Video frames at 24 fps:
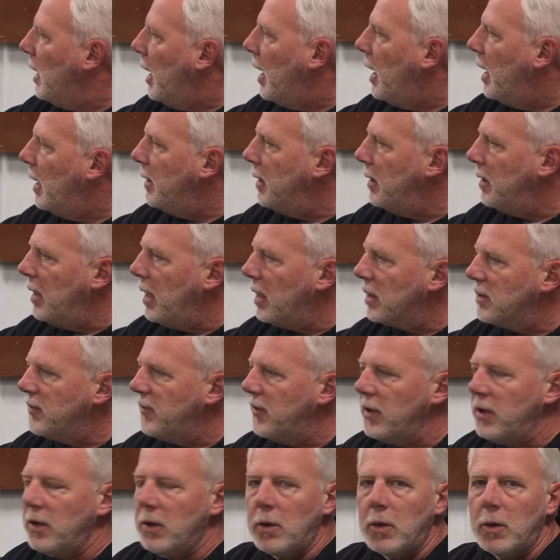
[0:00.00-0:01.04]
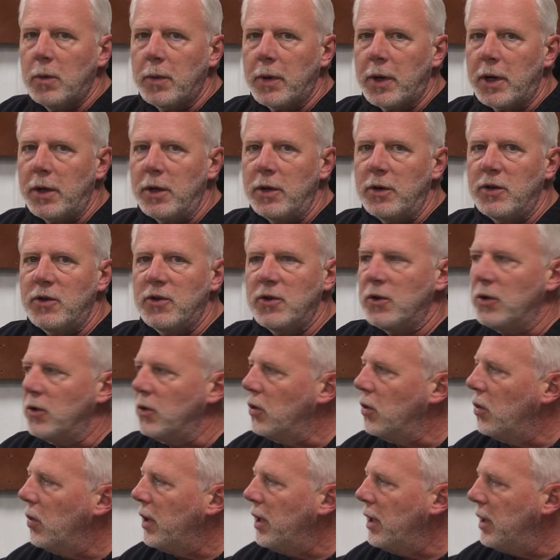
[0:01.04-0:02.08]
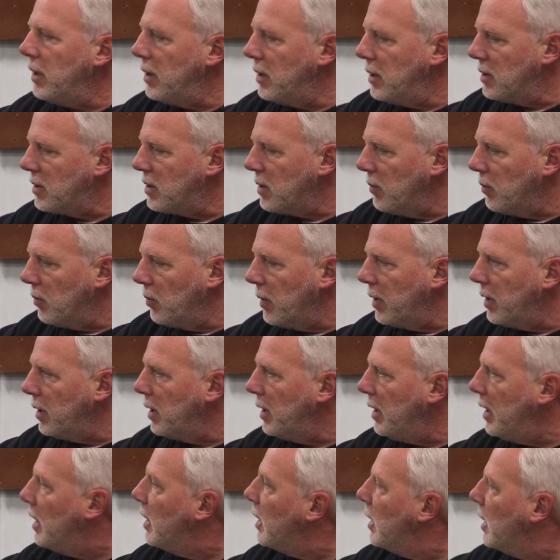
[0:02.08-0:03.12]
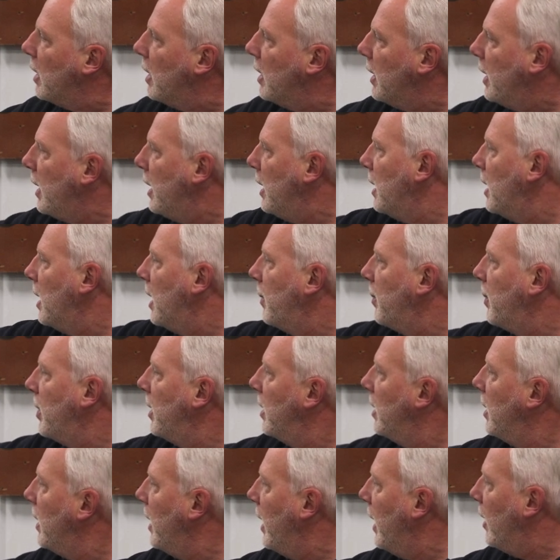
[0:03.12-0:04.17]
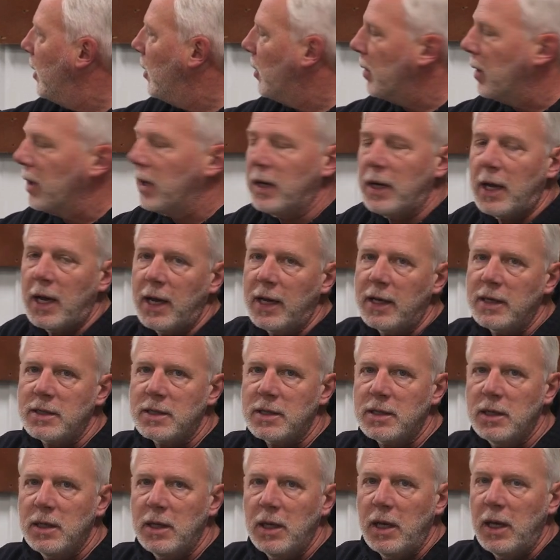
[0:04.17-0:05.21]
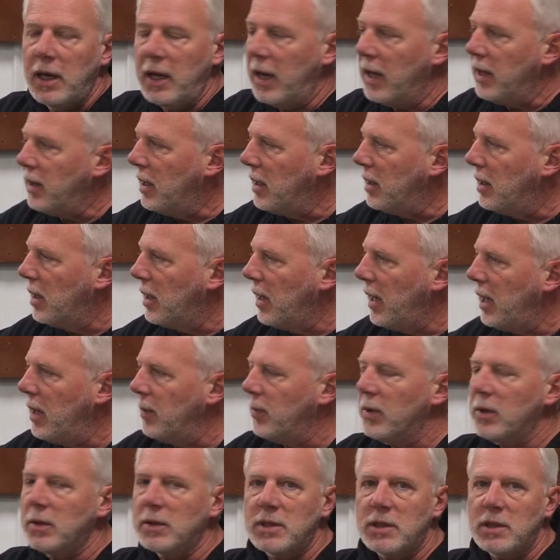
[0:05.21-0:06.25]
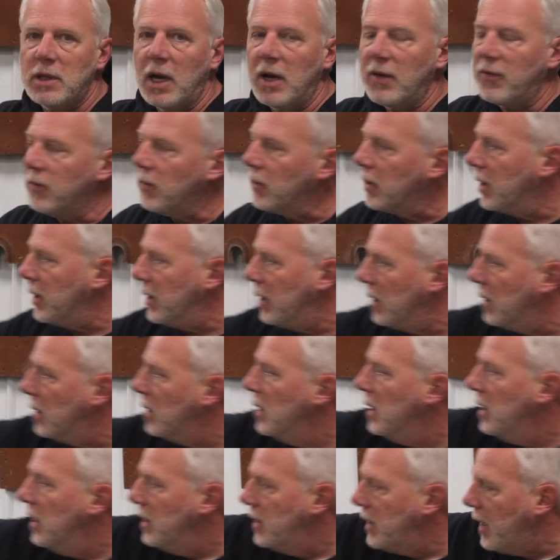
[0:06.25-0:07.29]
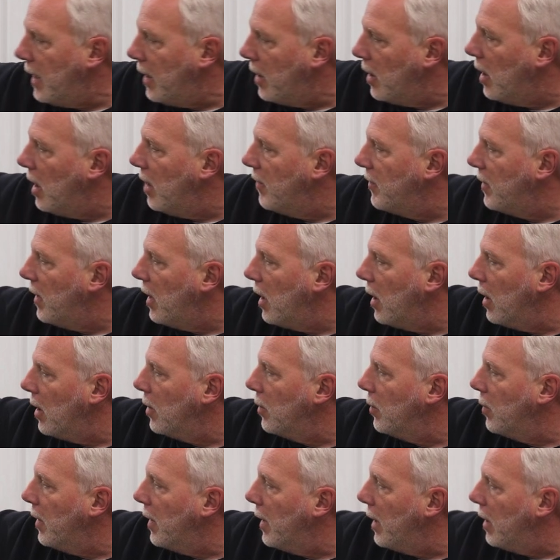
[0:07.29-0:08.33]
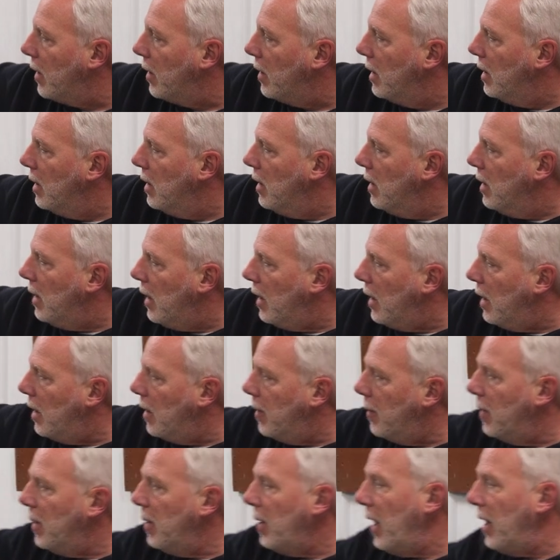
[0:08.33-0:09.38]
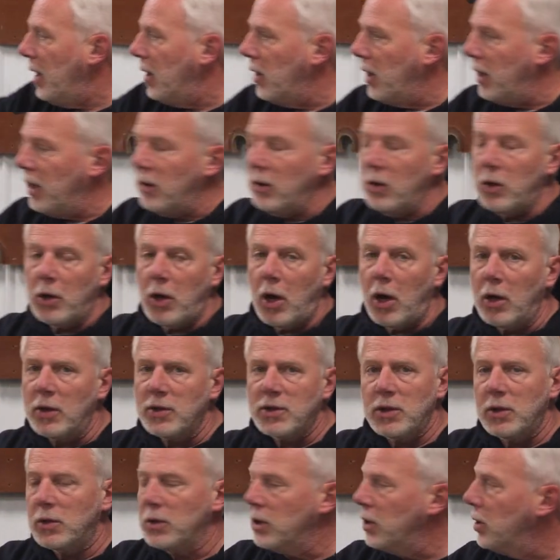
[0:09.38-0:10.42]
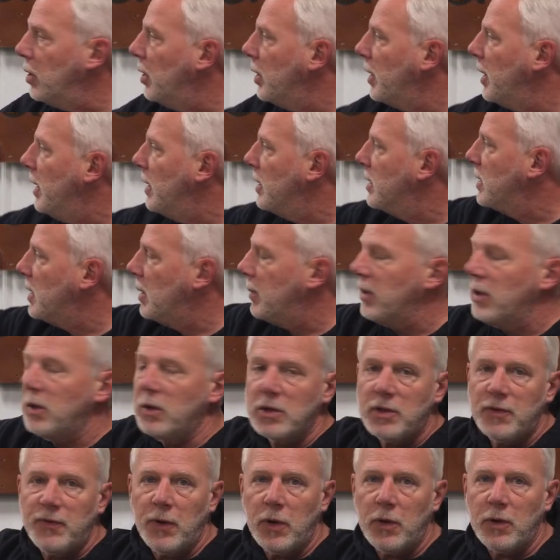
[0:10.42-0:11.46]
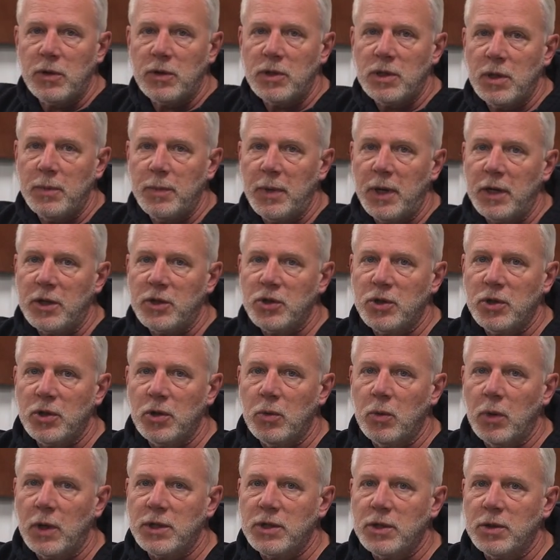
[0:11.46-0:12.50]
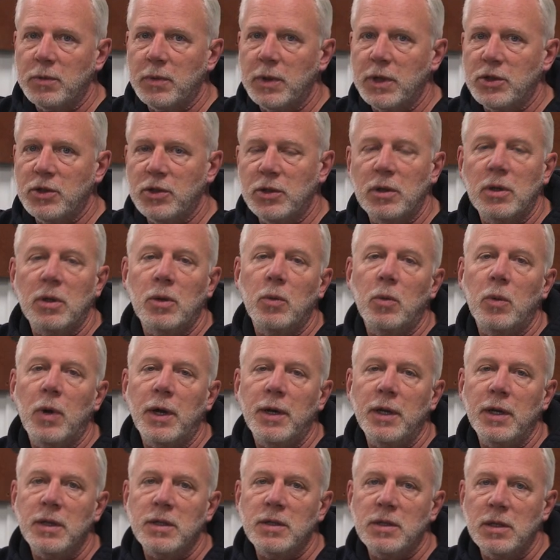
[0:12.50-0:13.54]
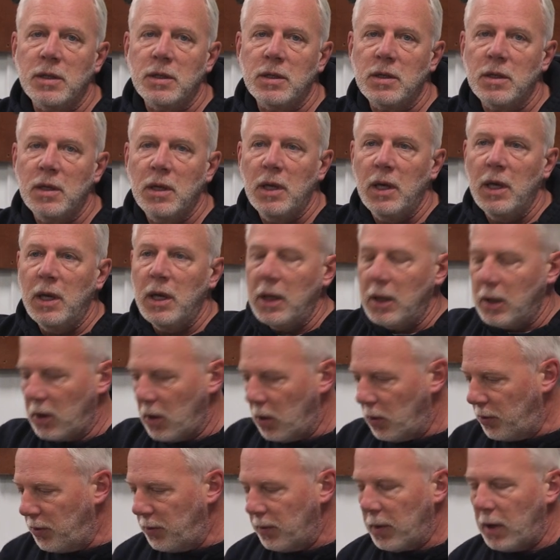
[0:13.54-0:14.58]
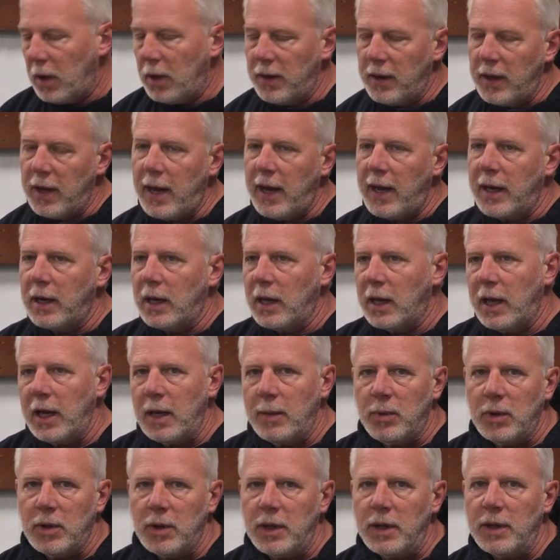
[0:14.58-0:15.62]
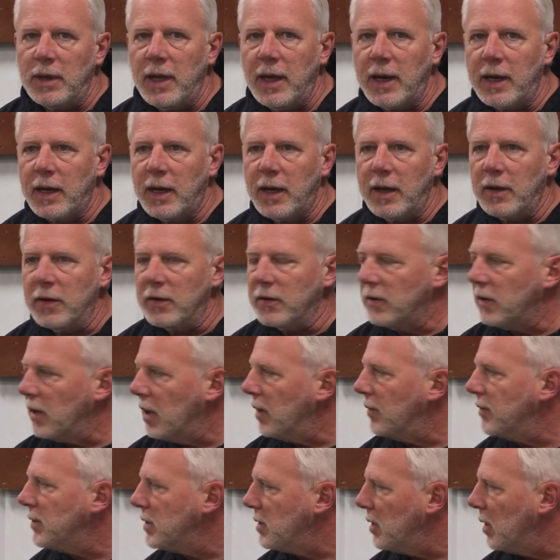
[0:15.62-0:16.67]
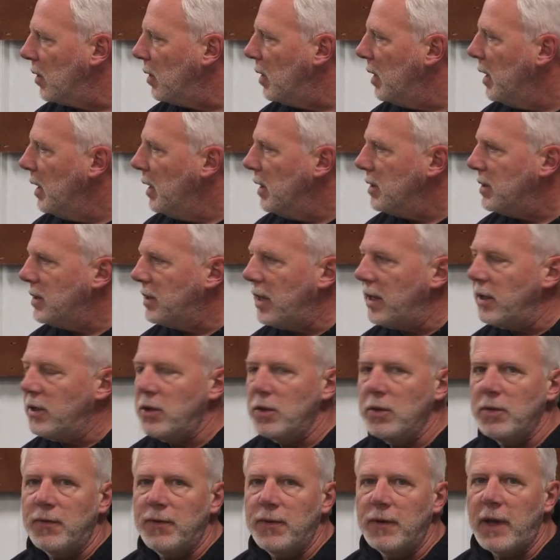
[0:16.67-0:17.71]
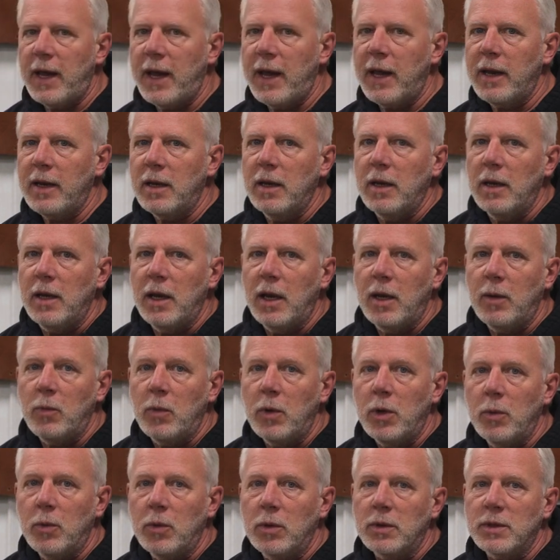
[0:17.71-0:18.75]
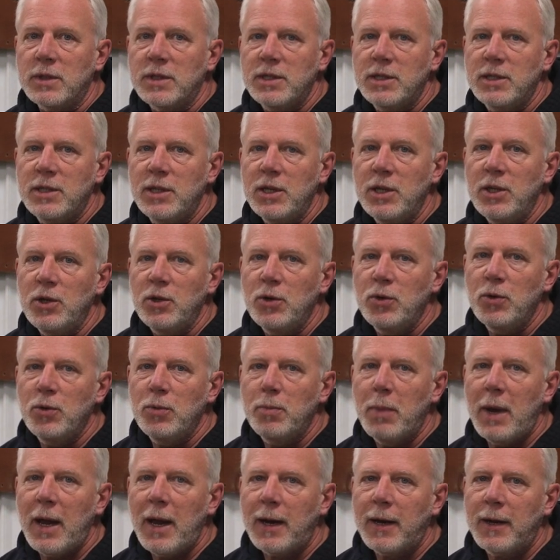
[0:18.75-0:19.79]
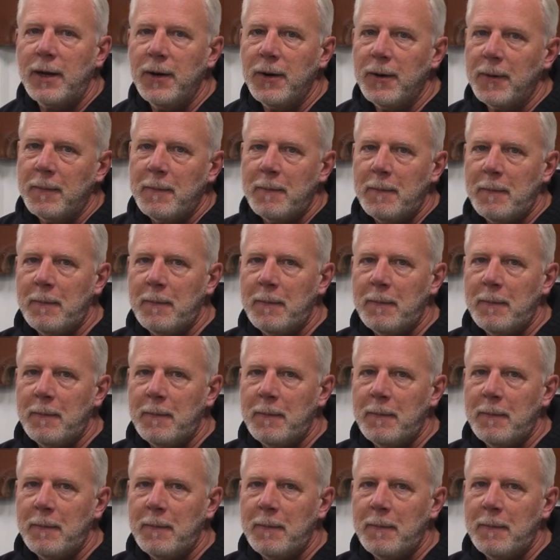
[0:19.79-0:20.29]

On the next video, what we're going to do is really clean up and organize and then label stuff. We're going to take off the hardware and then also look in some of those photos to make sure what's original and what isn't. Go through all that, label it, that kind of stuff. So stay tuned for that, and we will see you back here.